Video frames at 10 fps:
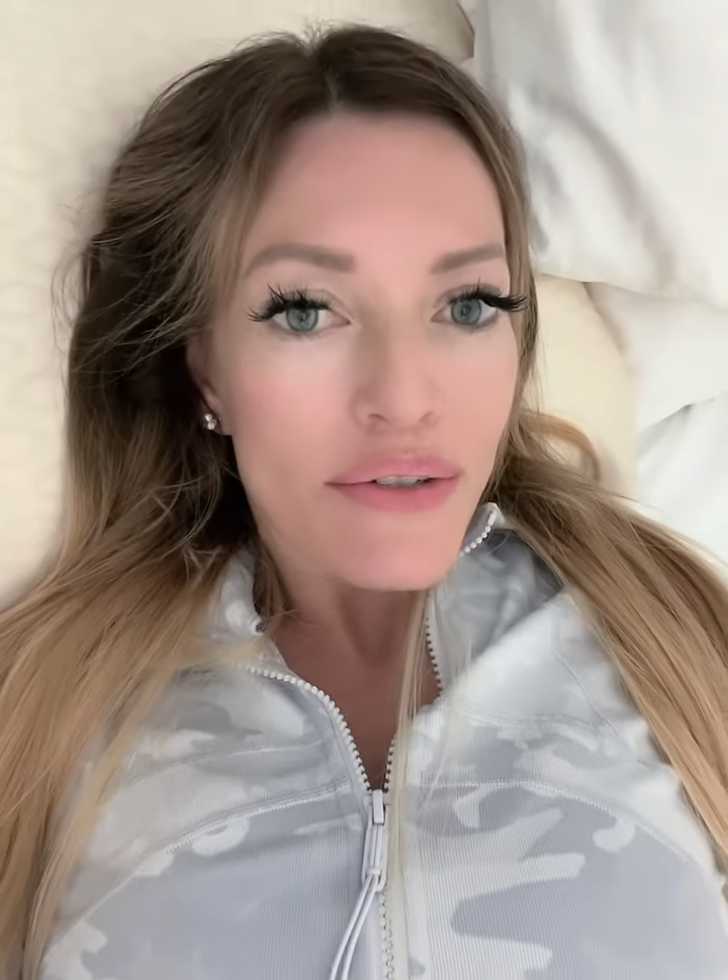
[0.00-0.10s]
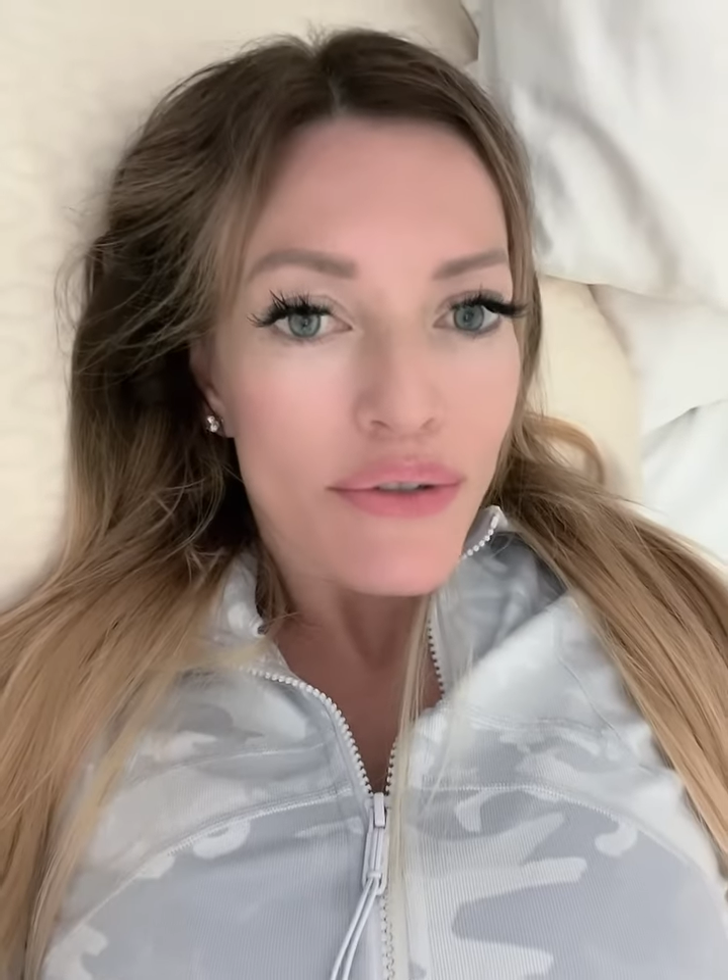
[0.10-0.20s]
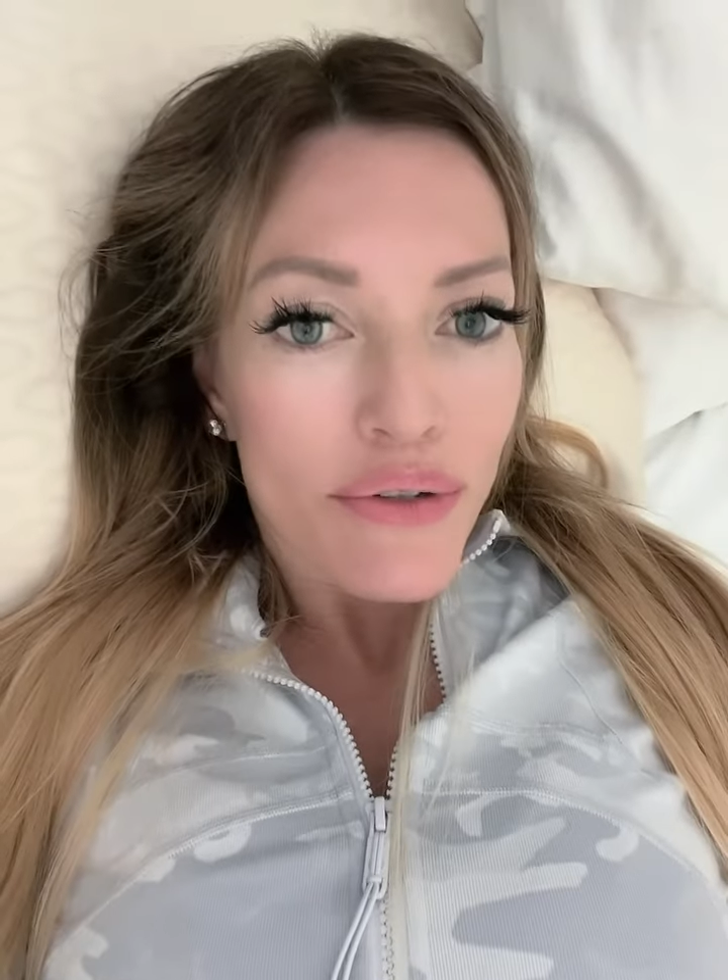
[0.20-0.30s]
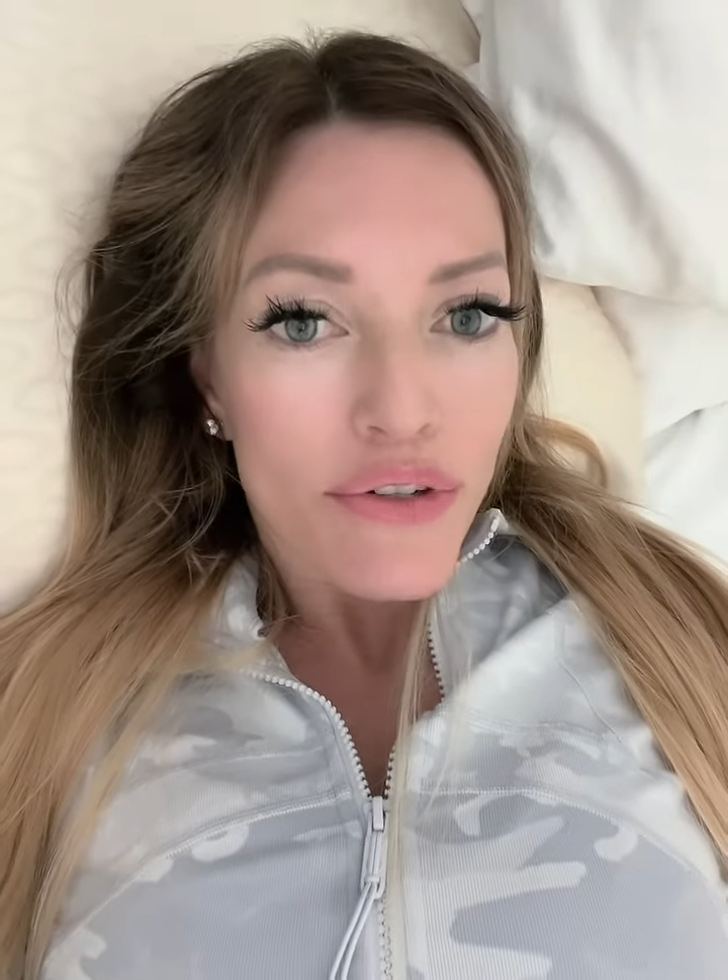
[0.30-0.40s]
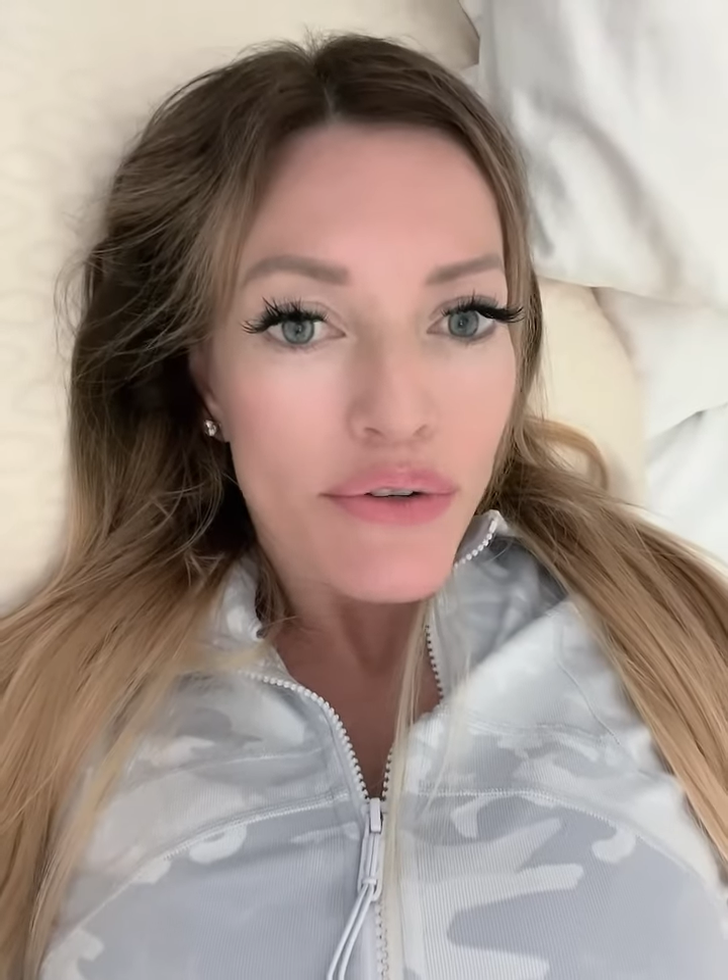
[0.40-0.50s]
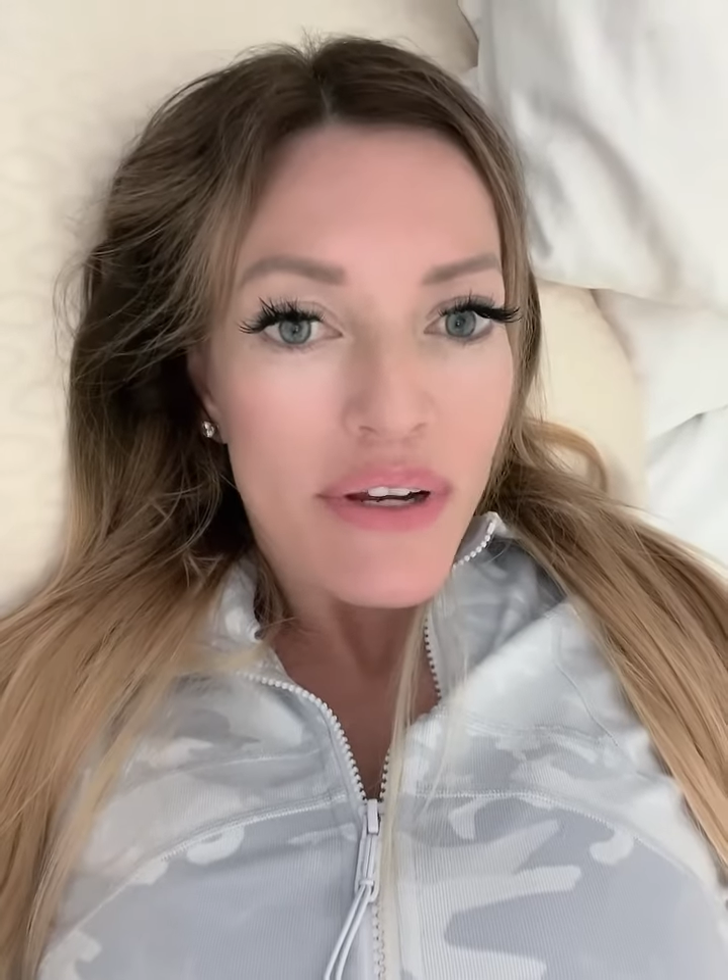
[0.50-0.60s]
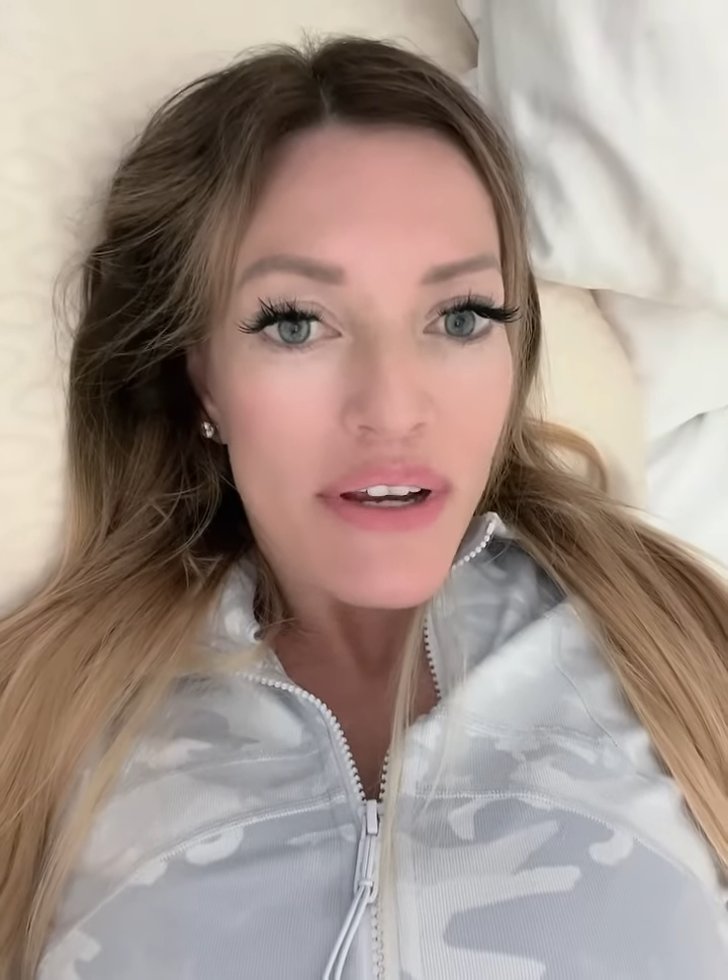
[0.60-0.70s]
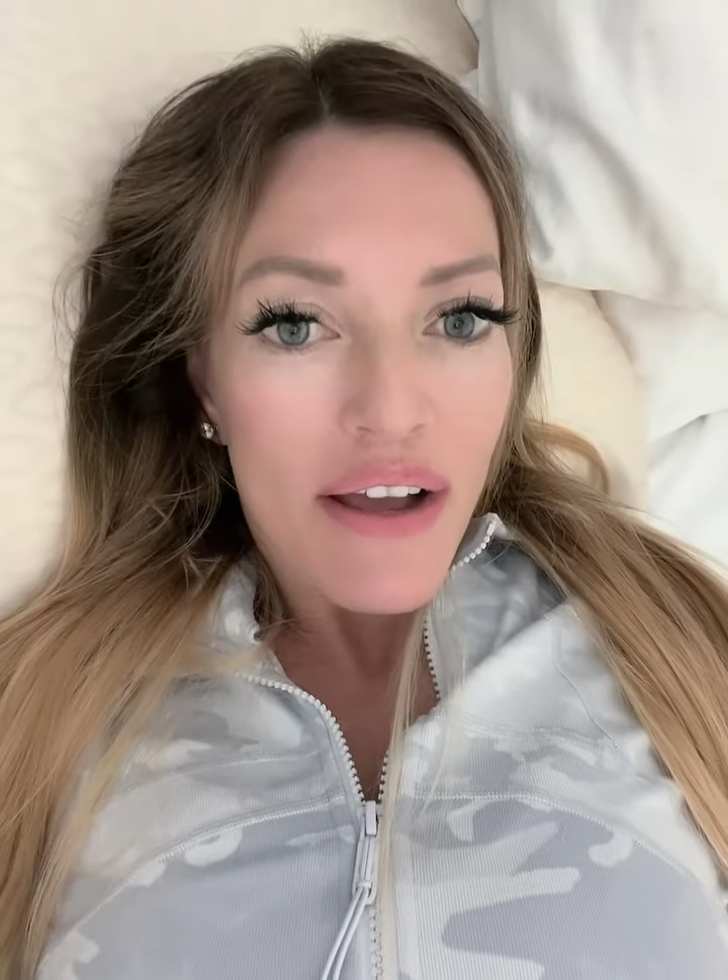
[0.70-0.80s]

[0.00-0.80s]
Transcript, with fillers: surgery